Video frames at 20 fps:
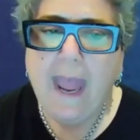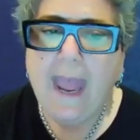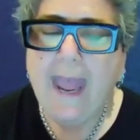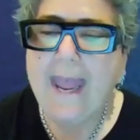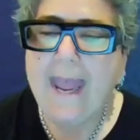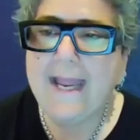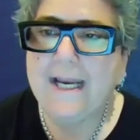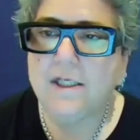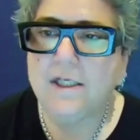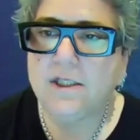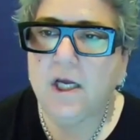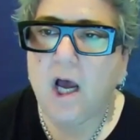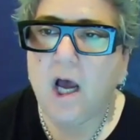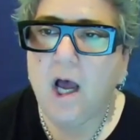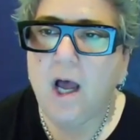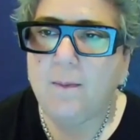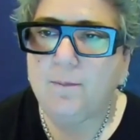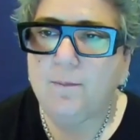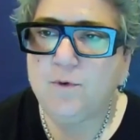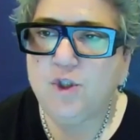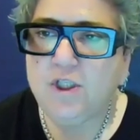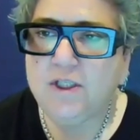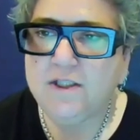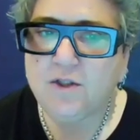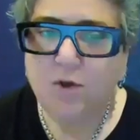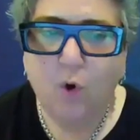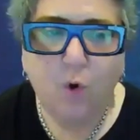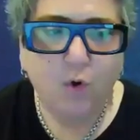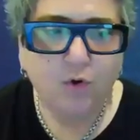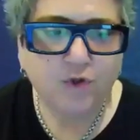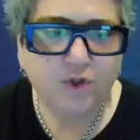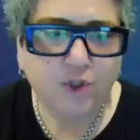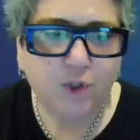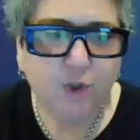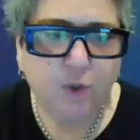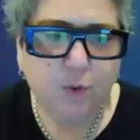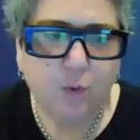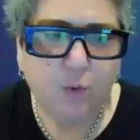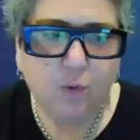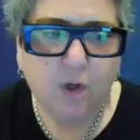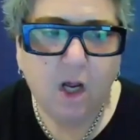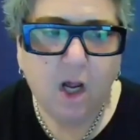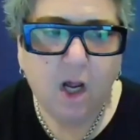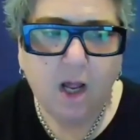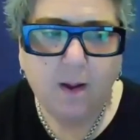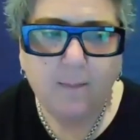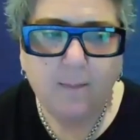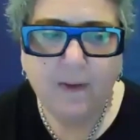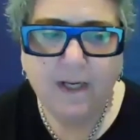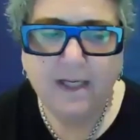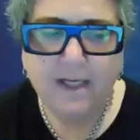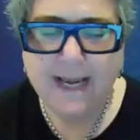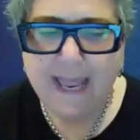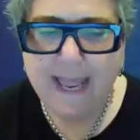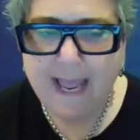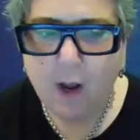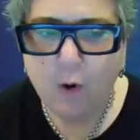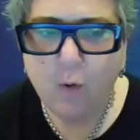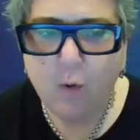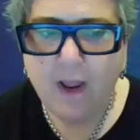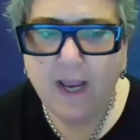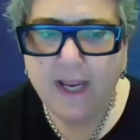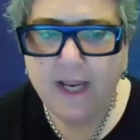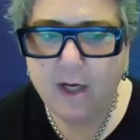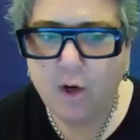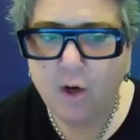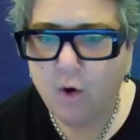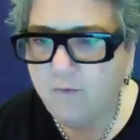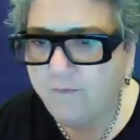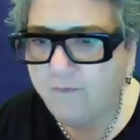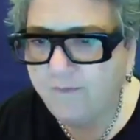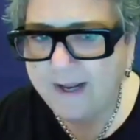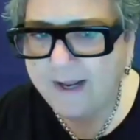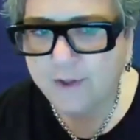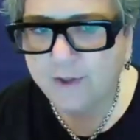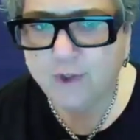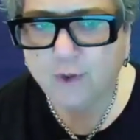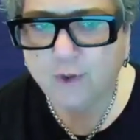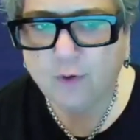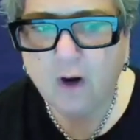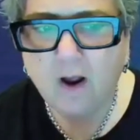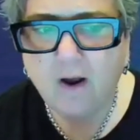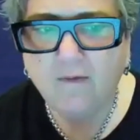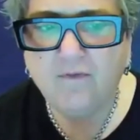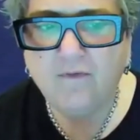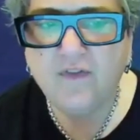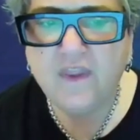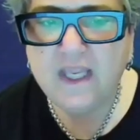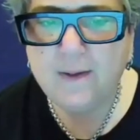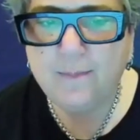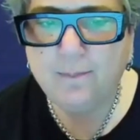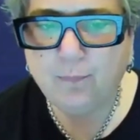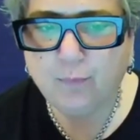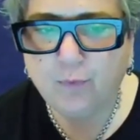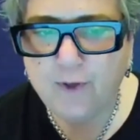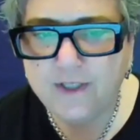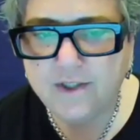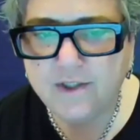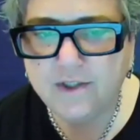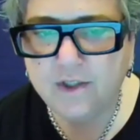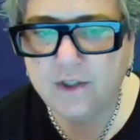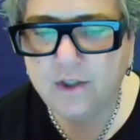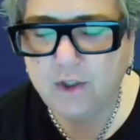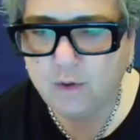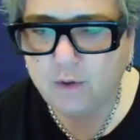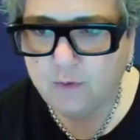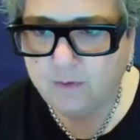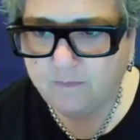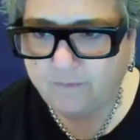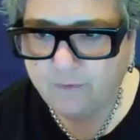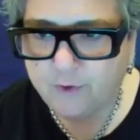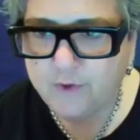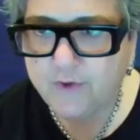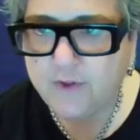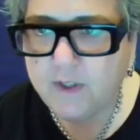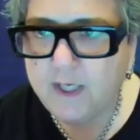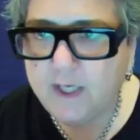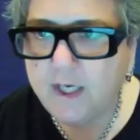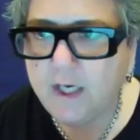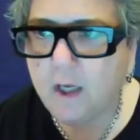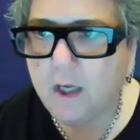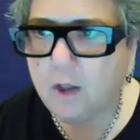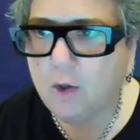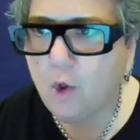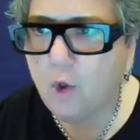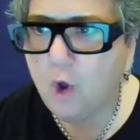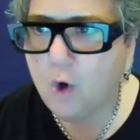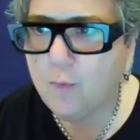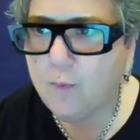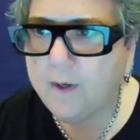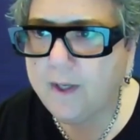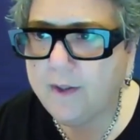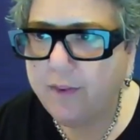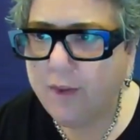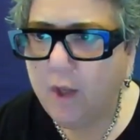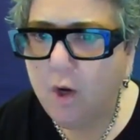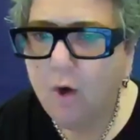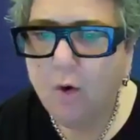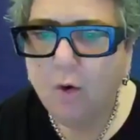and um, she's also um, now a co founder of the Print University, along with